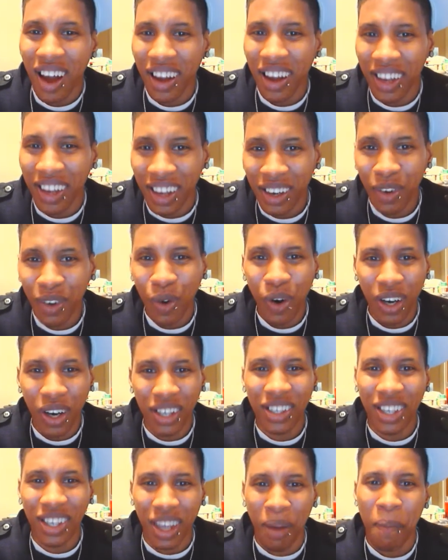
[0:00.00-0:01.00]
I kind of
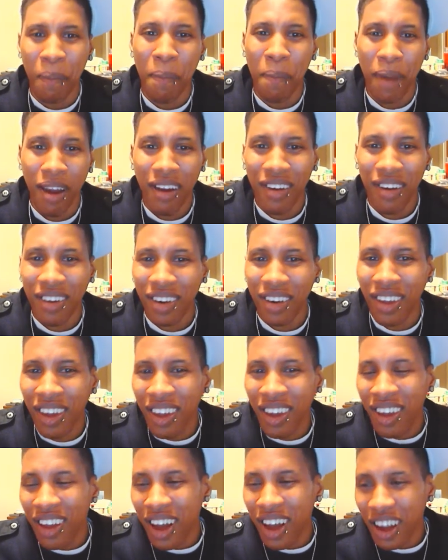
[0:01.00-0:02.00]
want to get married
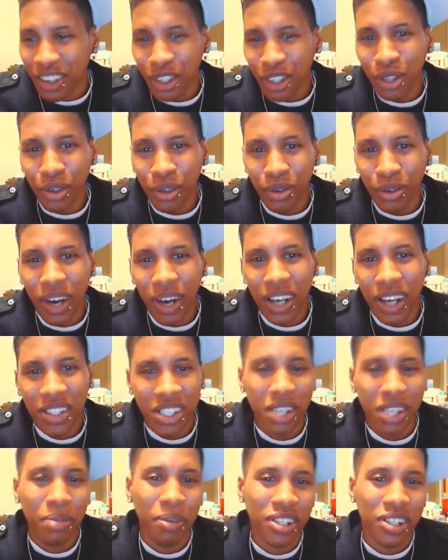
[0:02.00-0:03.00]
I do, I
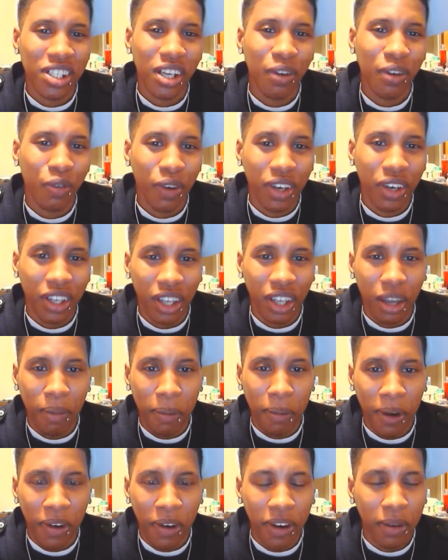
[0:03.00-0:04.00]
see myself wanting to
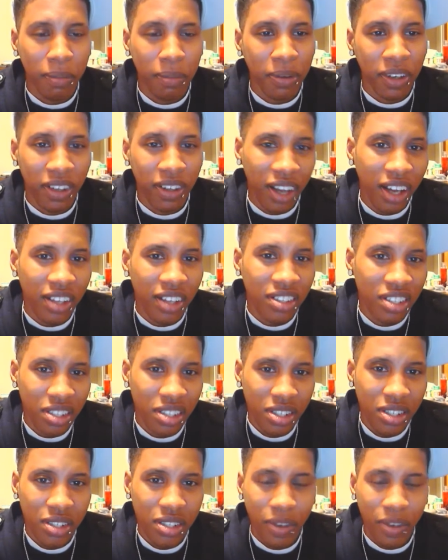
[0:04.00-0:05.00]
get married, but I
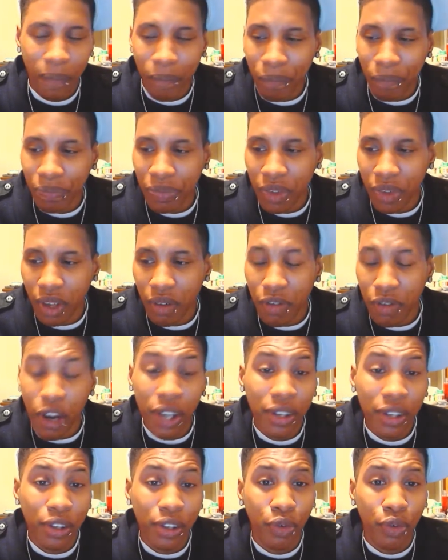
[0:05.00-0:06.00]
just
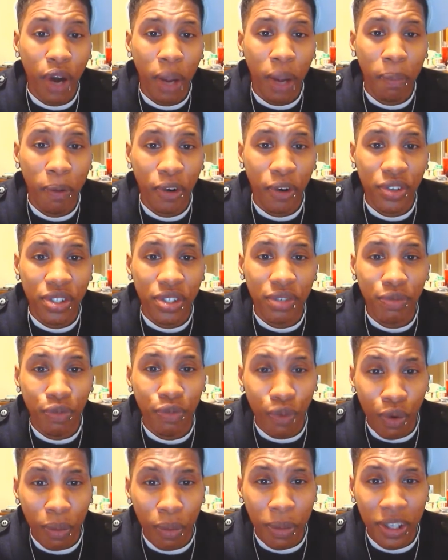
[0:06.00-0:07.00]
find the right person
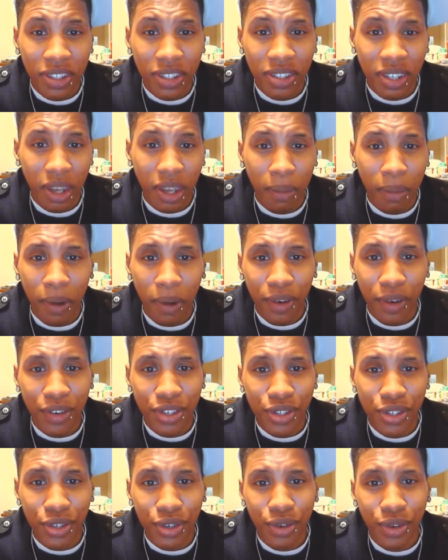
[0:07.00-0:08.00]
for me to get married
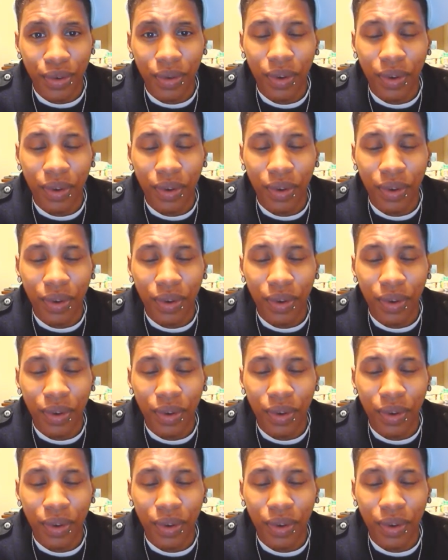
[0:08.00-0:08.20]
to.